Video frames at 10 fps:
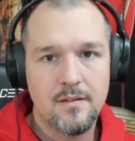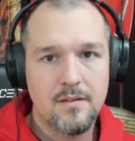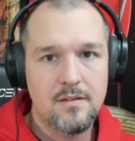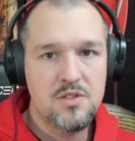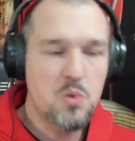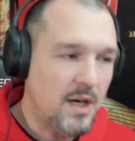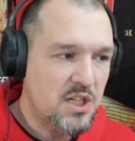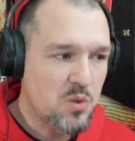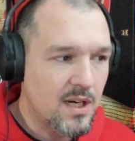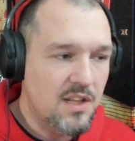It's
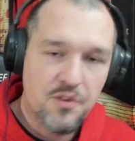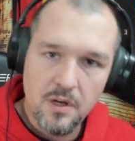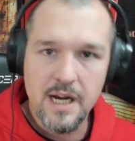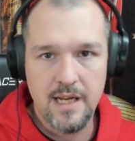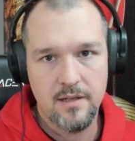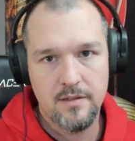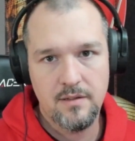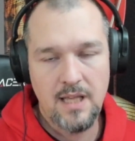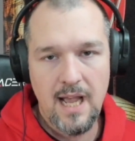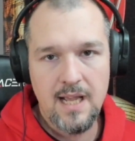2023,
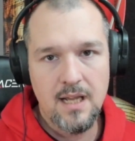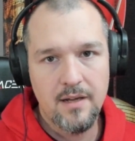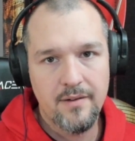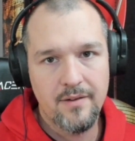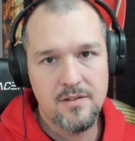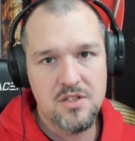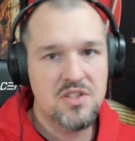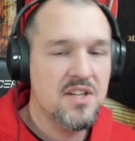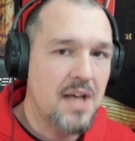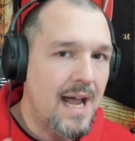okay? Just
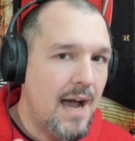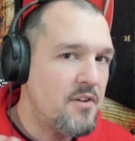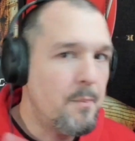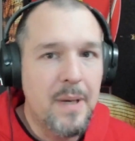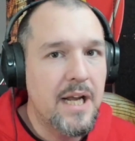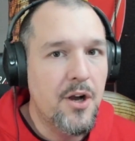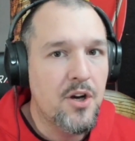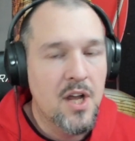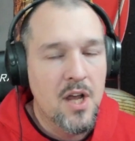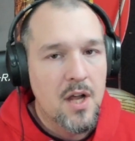because I have a beard
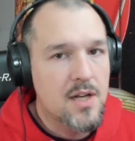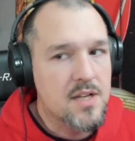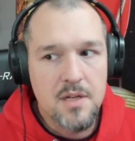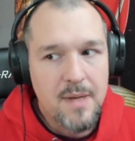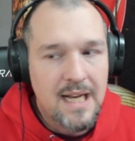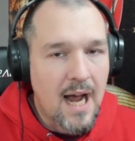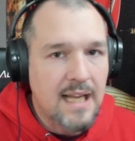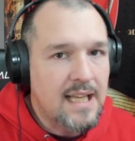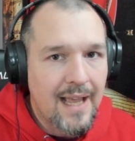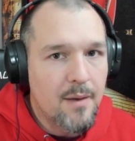doesn't mean I
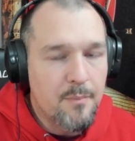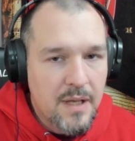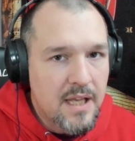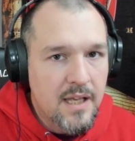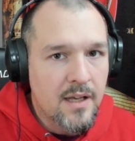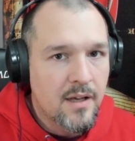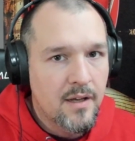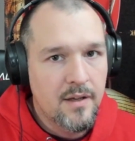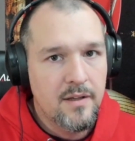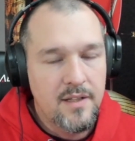can't be,
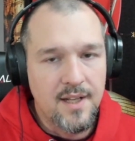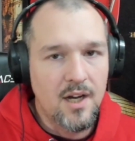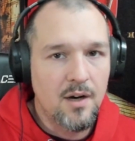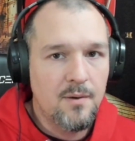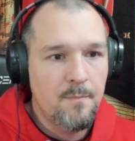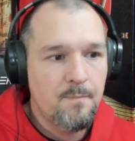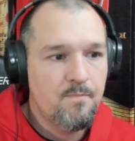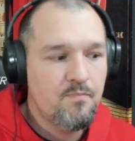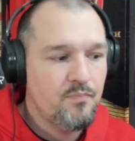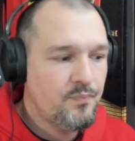you know,
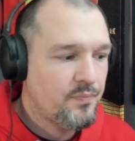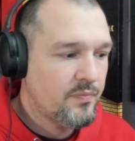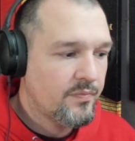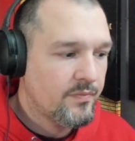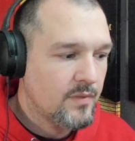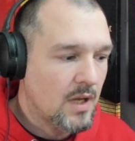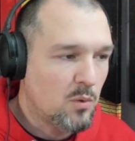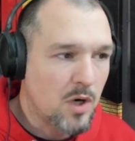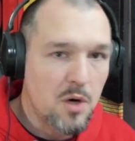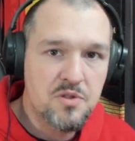a
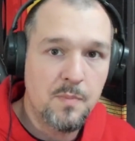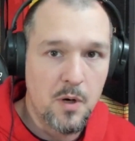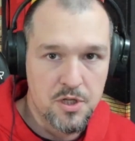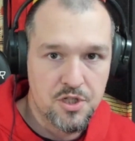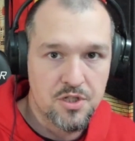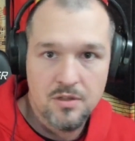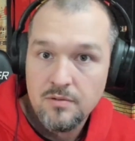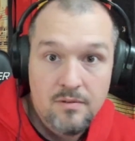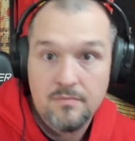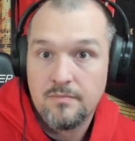rose bush.
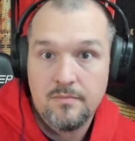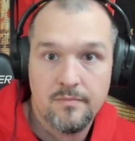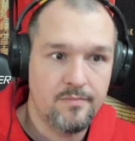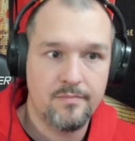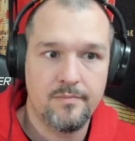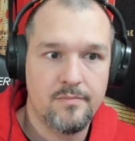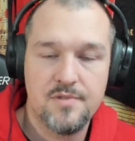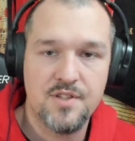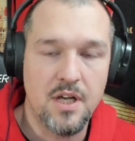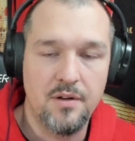
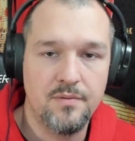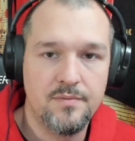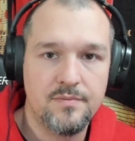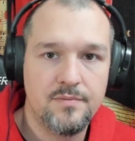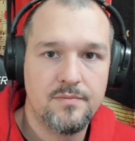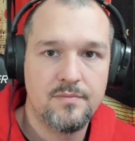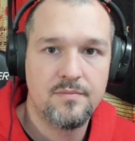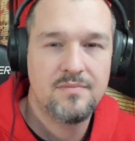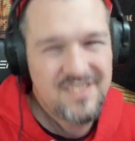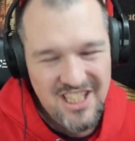So,
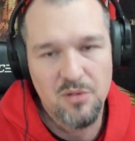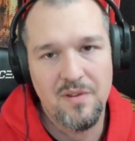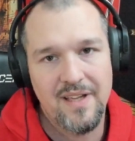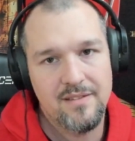deal with it.